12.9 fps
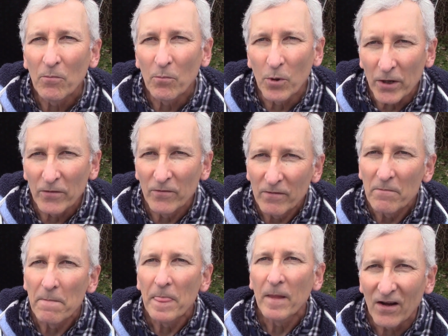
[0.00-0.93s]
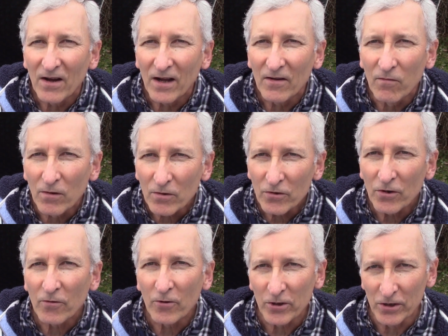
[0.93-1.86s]
but I've learned
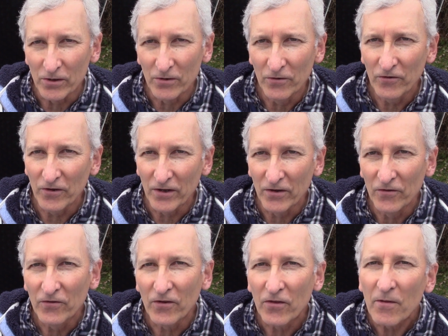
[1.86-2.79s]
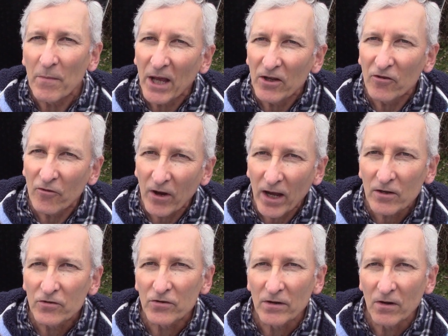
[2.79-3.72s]
over years is that the
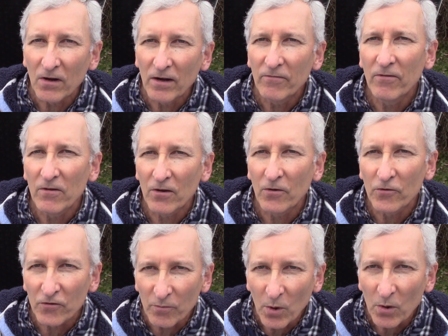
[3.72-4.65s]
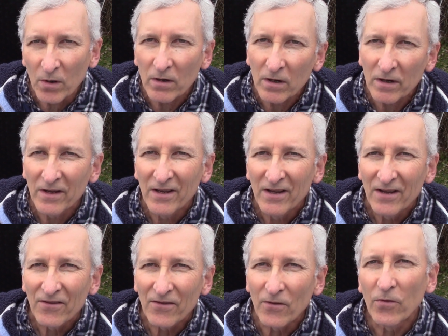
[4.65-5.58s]
manufacturer often knows more
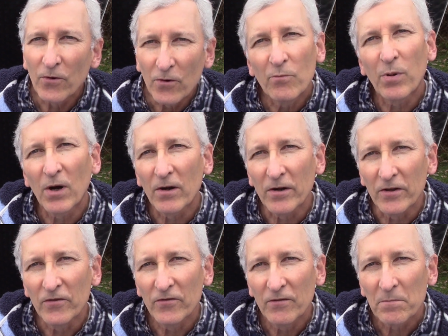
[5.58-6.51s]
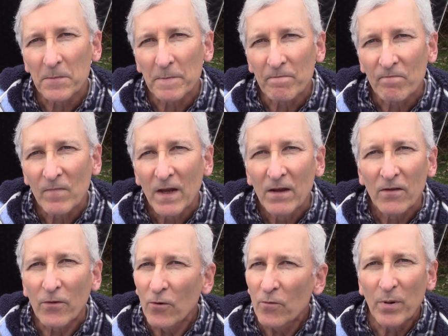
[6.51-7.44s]
than third parties.
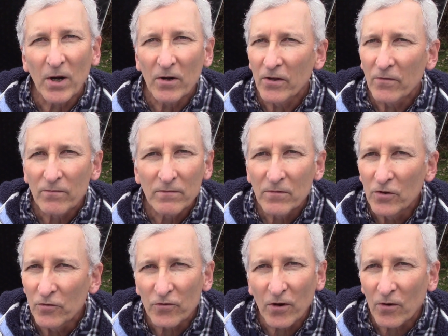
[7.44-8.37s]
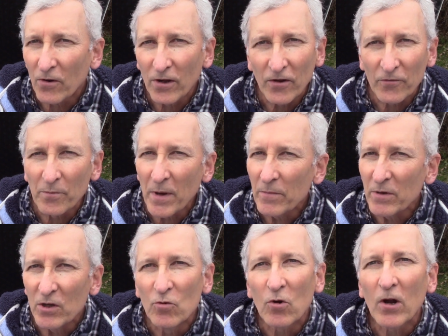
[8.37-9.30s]
Third party two stroke oils may
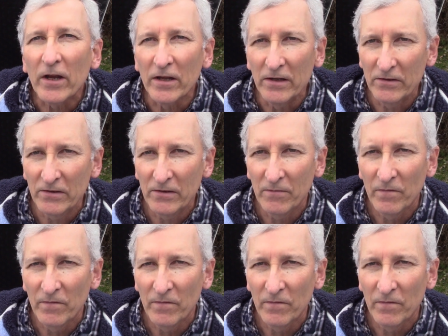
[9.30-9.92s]
be great,